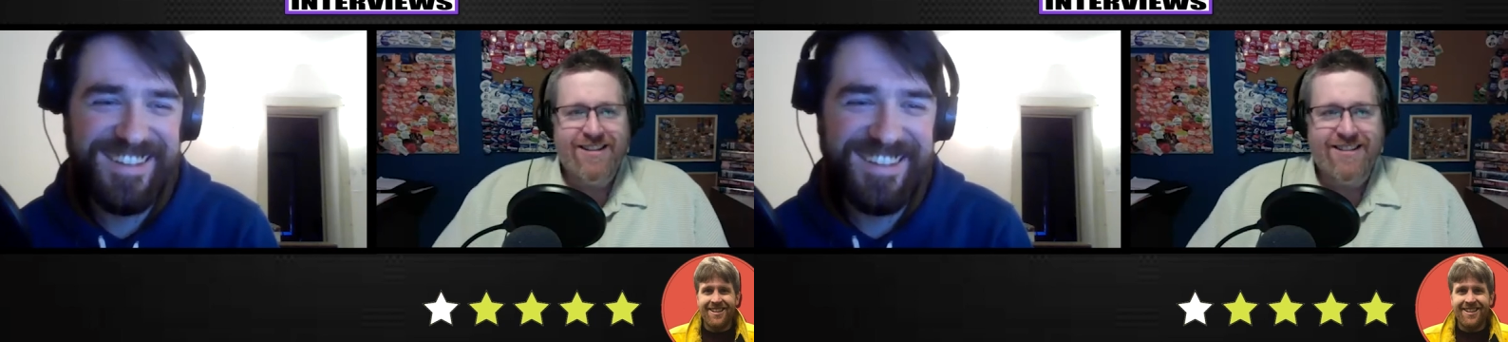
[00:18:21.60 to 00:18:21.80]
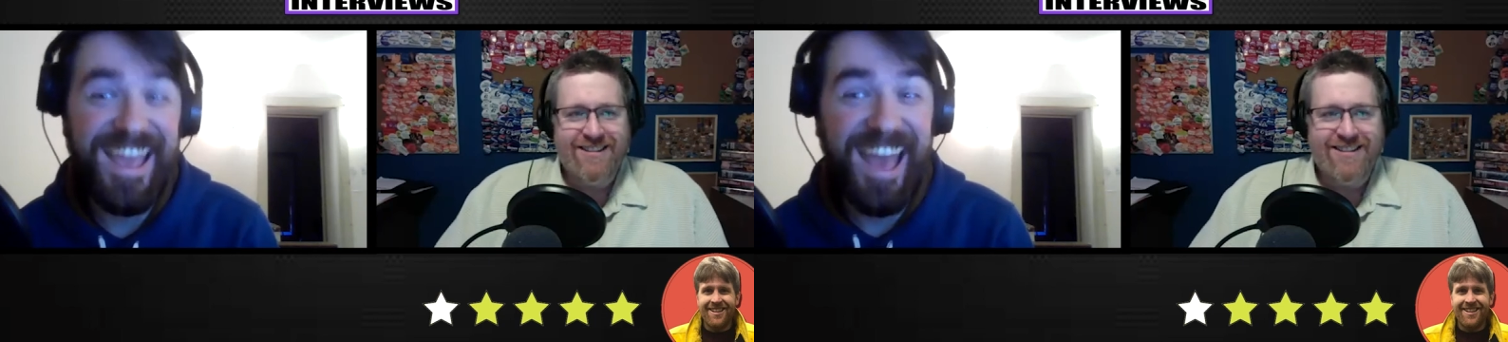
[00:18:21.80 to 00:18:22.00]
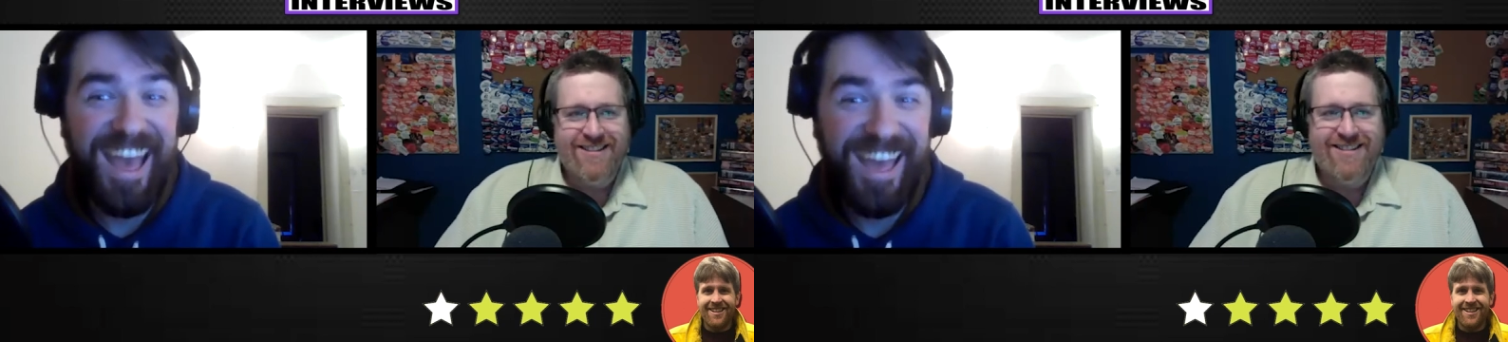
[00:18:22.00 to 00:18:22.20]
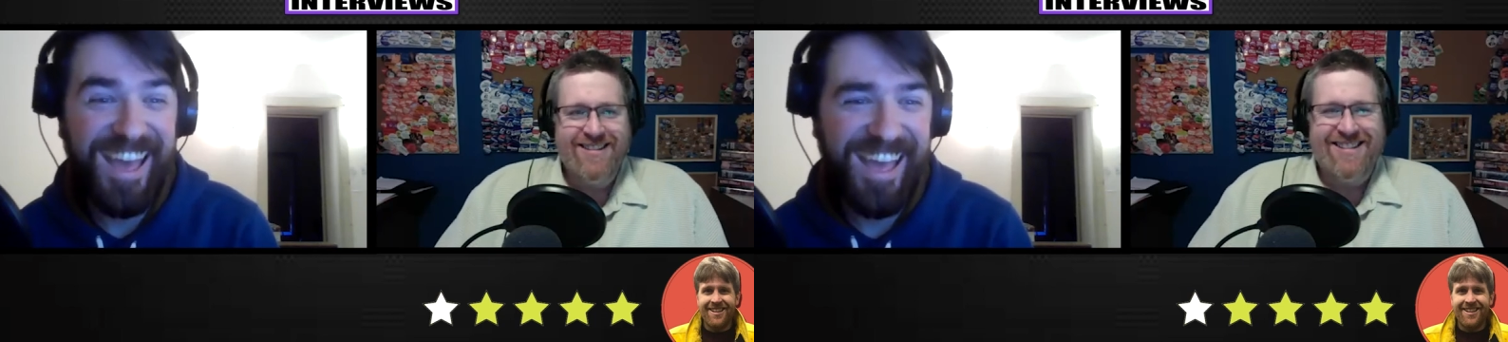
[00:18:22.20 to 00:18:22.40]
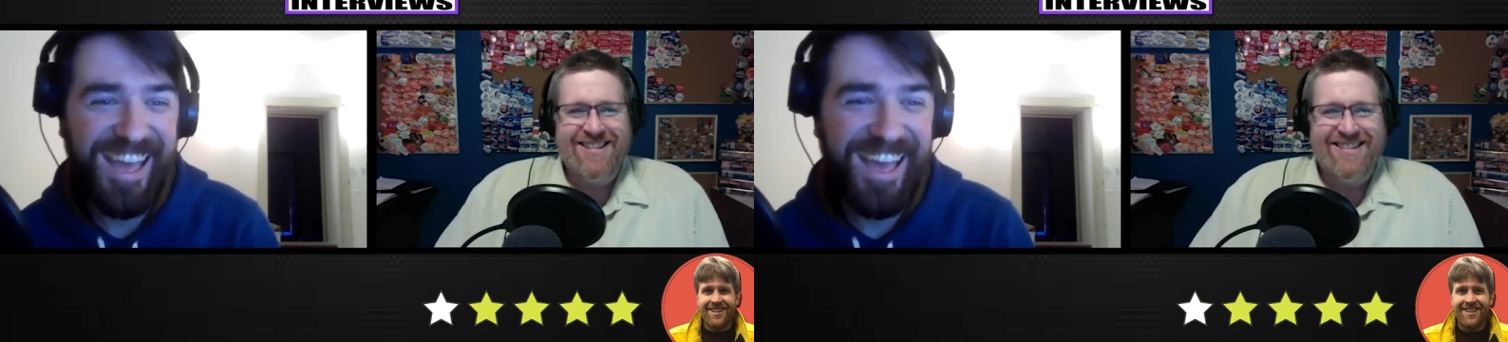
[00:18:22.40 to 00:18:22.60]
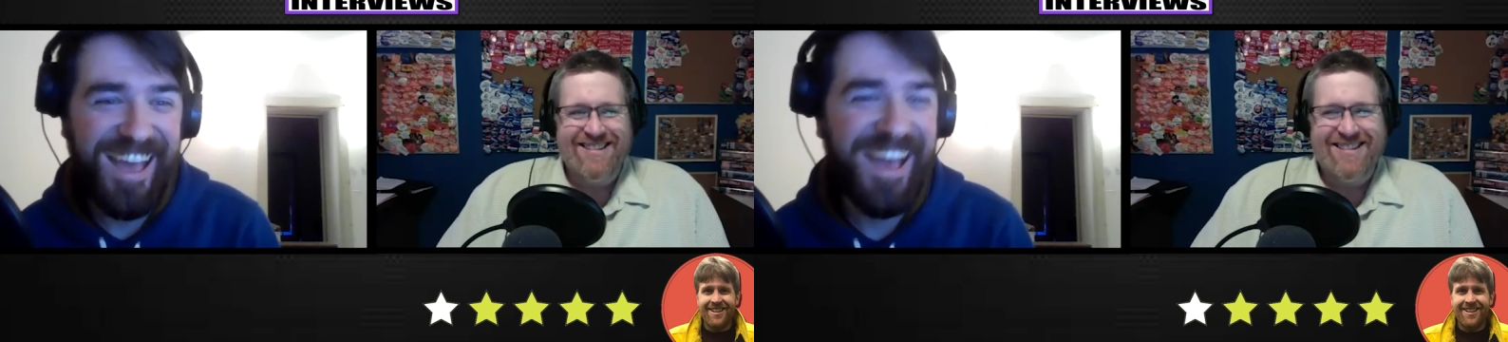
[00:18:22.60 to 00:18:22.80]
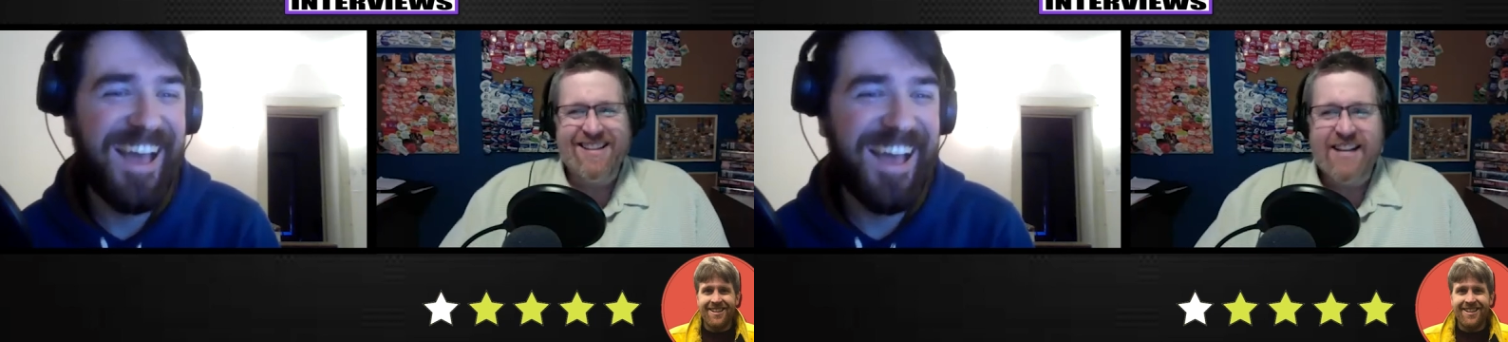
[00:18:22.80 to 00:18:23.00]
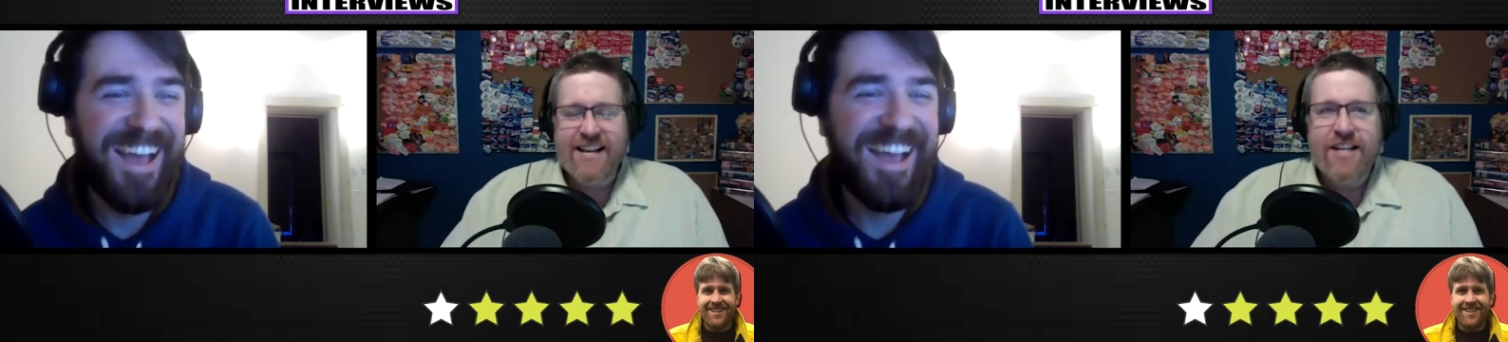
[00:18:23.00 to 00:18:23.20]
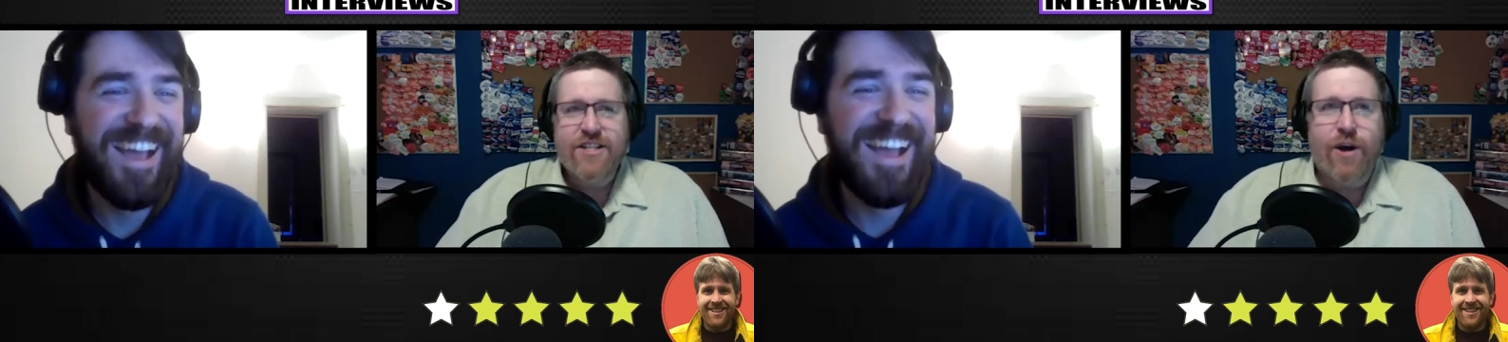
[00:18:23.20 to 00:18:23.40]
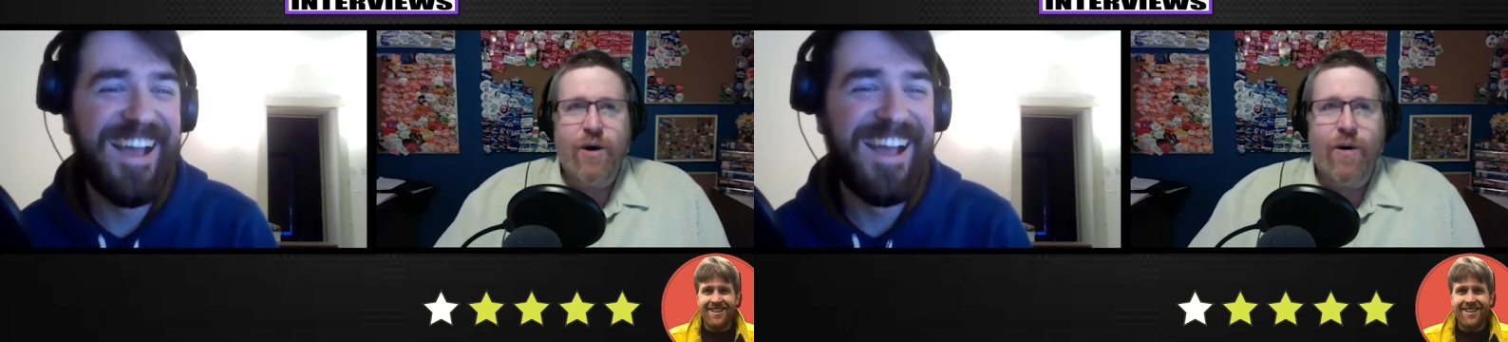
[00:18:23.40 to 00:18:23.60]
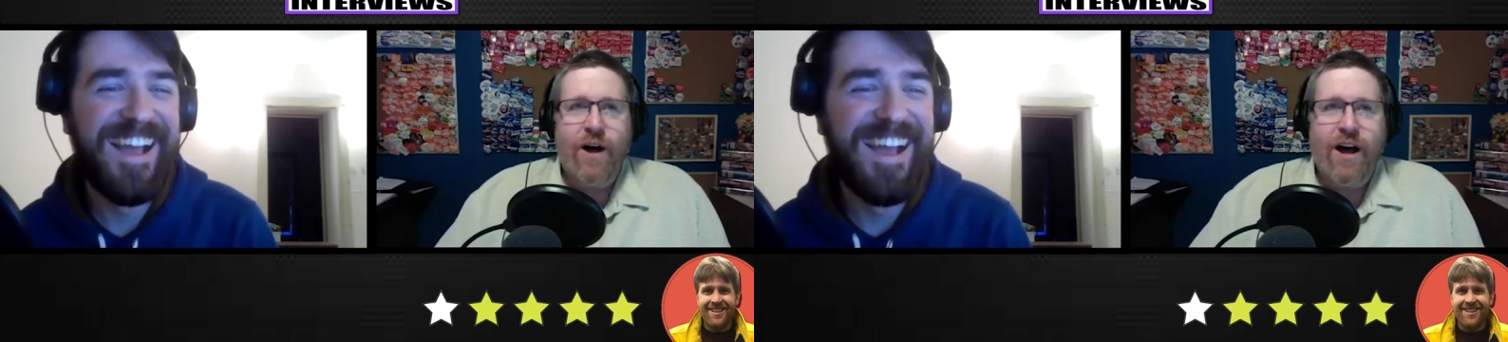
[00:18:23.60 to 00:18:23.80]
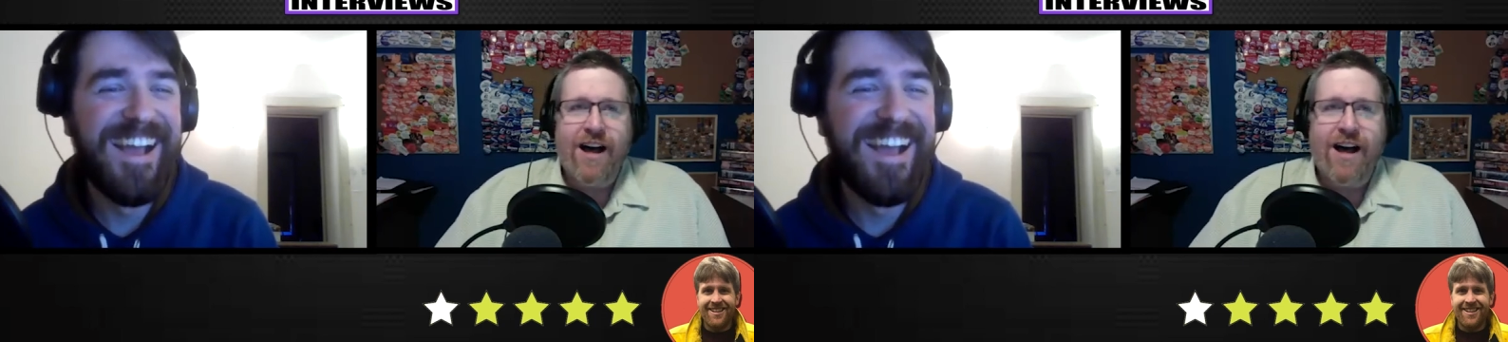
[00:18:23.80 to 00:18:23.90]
Speaker 1: Yeah. So